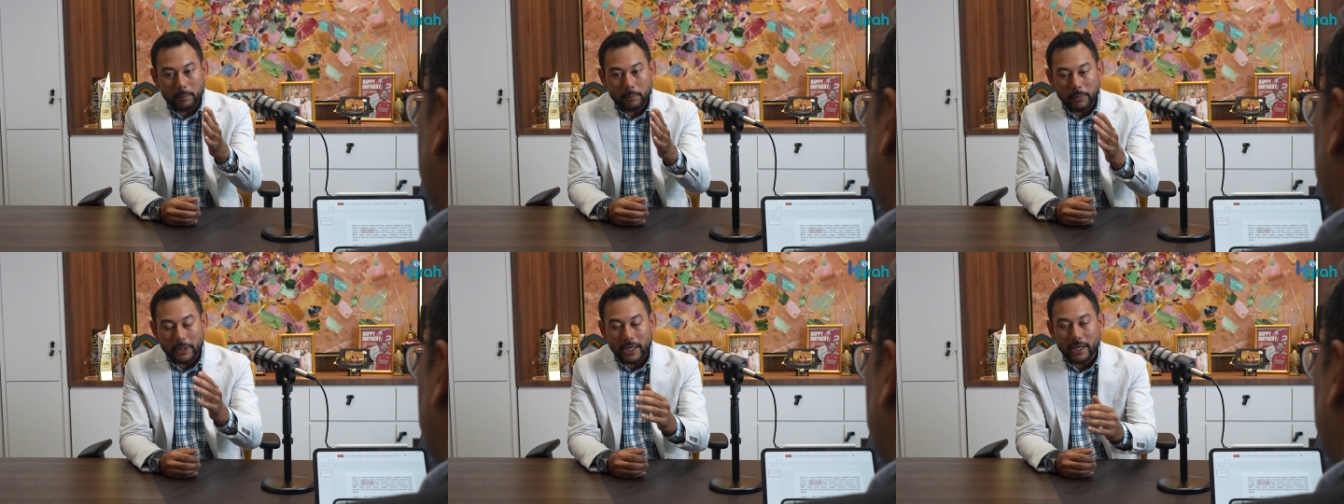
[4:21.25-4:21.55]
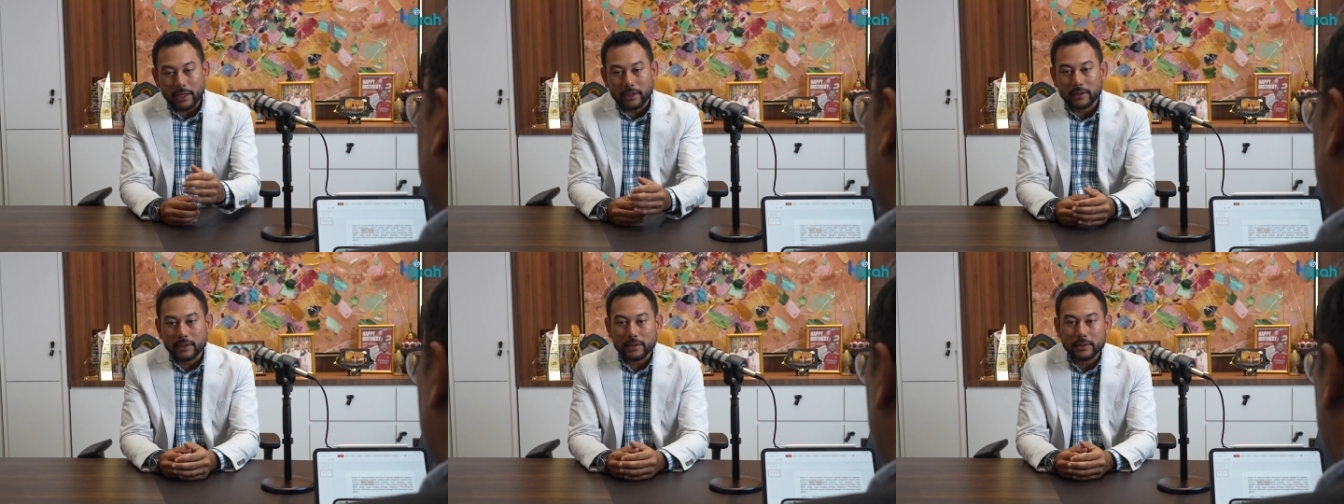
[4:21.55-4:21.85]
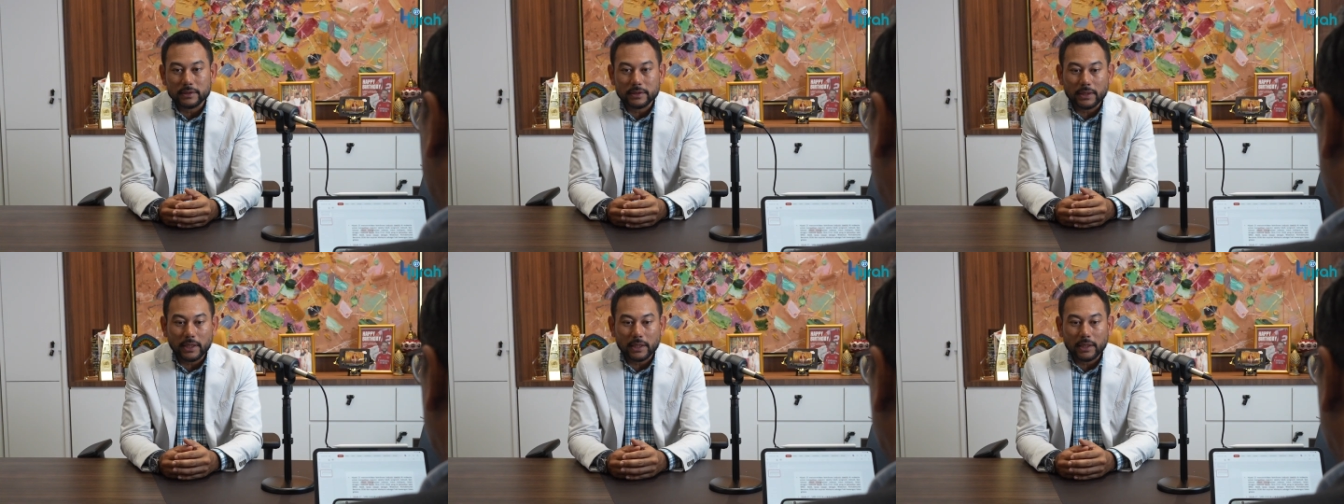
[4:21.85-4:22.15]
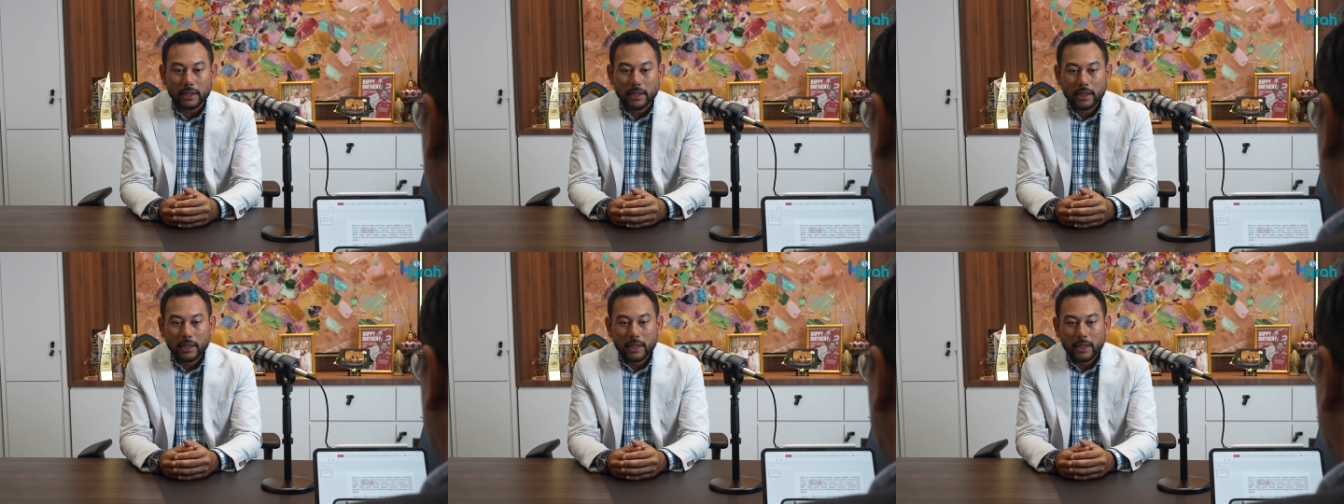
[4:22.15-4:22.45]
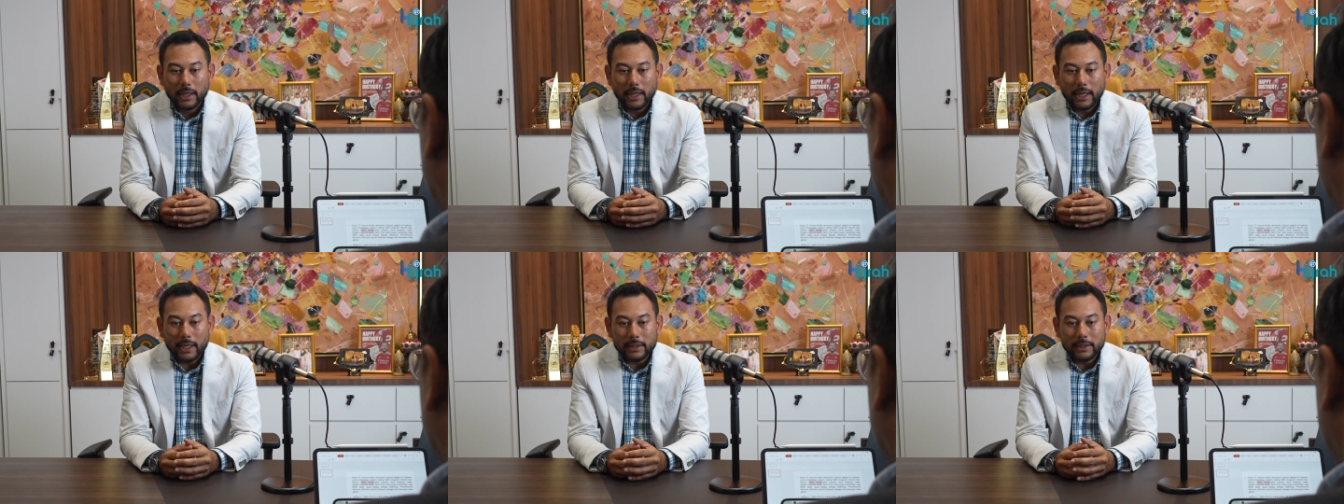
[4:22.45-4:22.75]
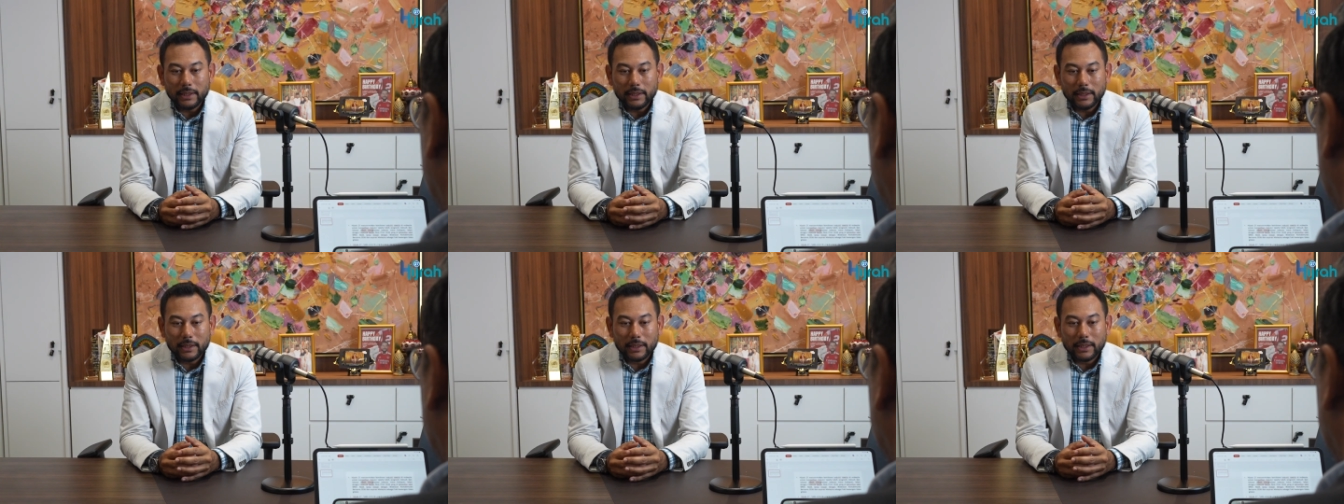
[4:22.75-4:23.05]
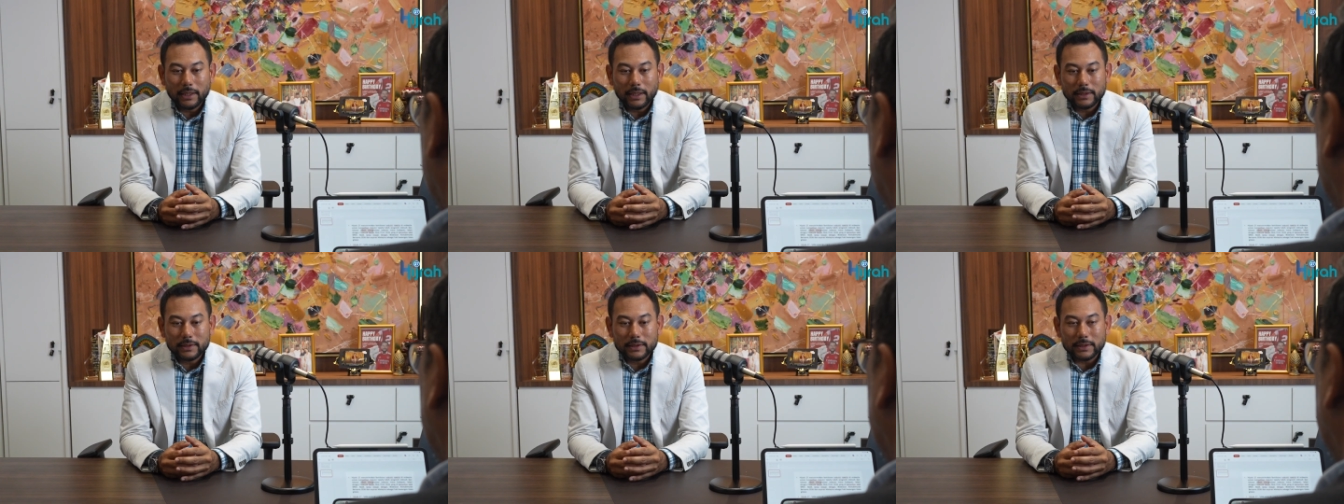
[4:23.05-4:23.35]
path, is that I think
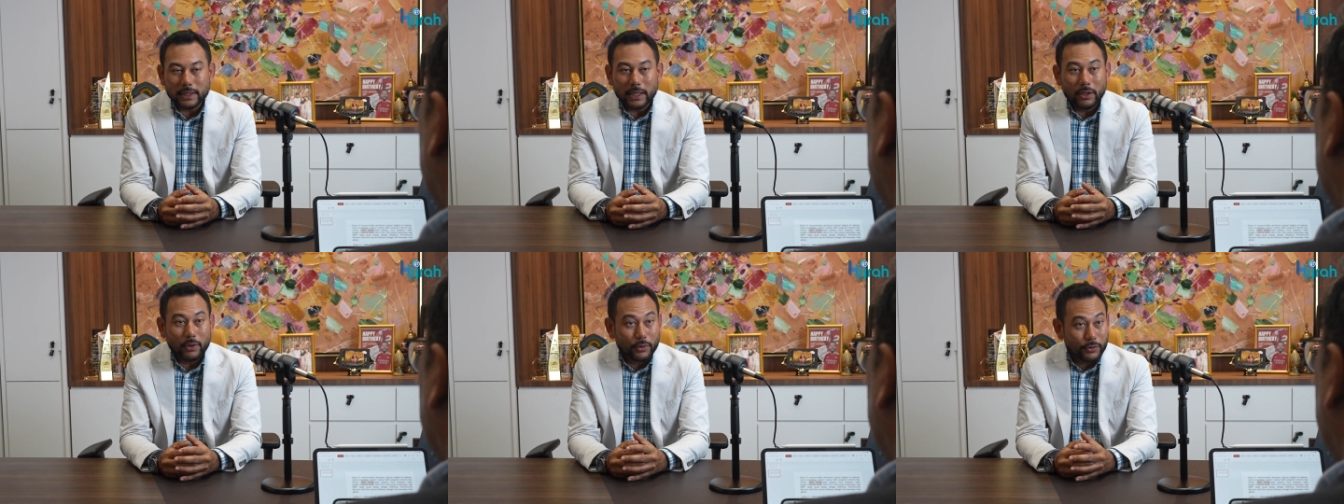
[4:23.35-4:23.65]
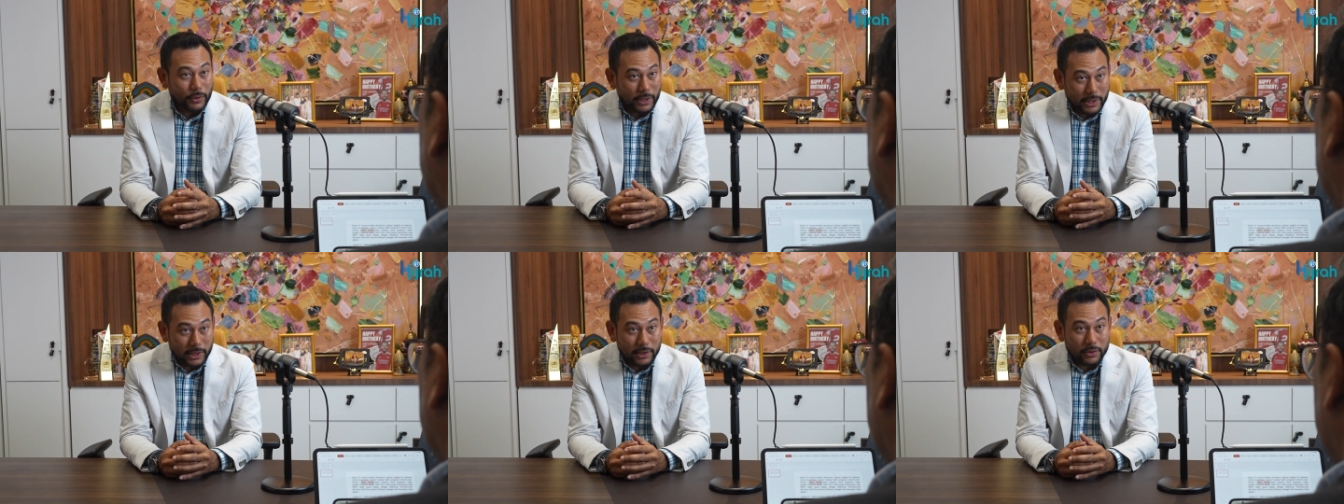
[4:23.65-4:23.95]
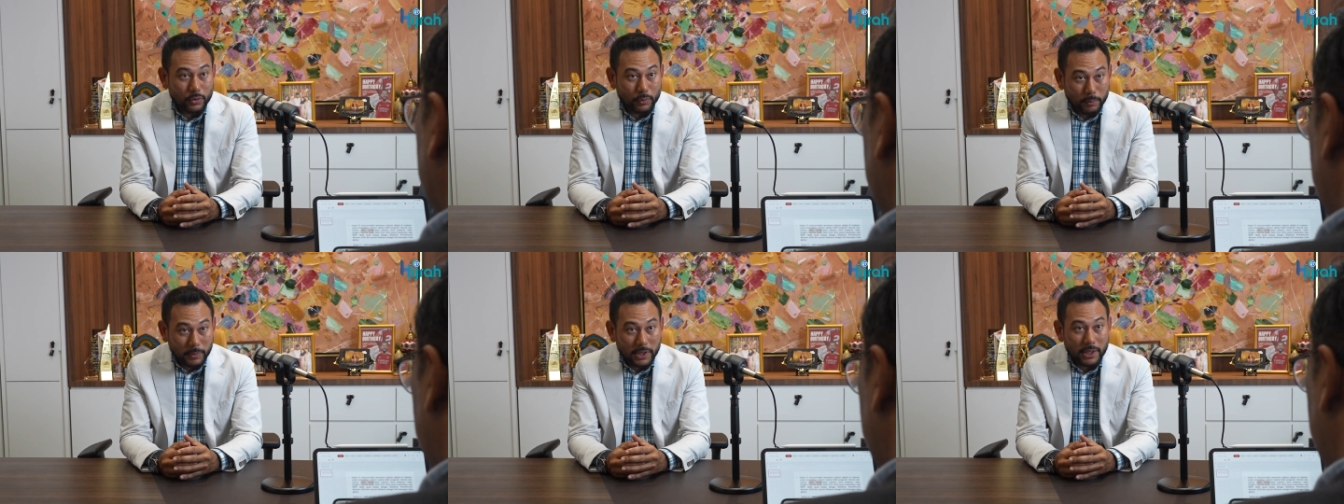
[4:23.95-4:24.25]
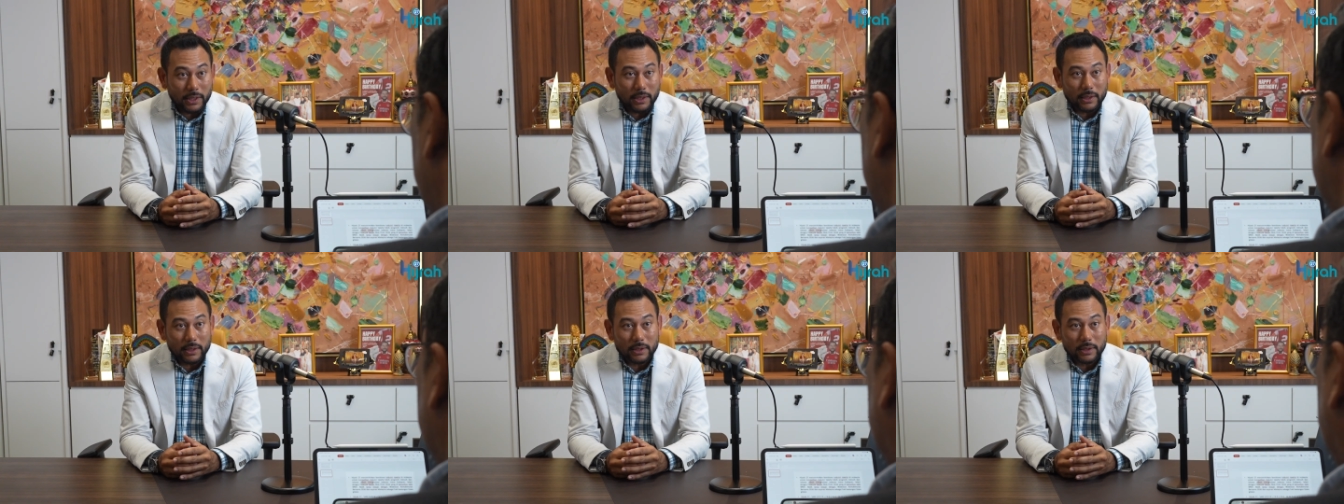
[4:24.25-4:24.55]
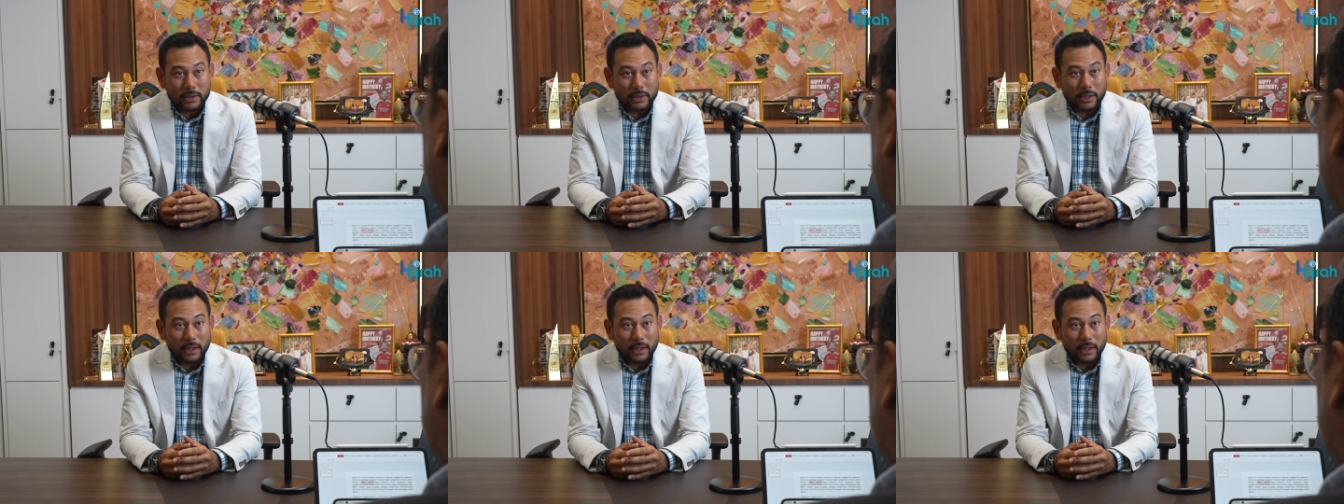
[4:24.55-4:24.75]
it's already, to me,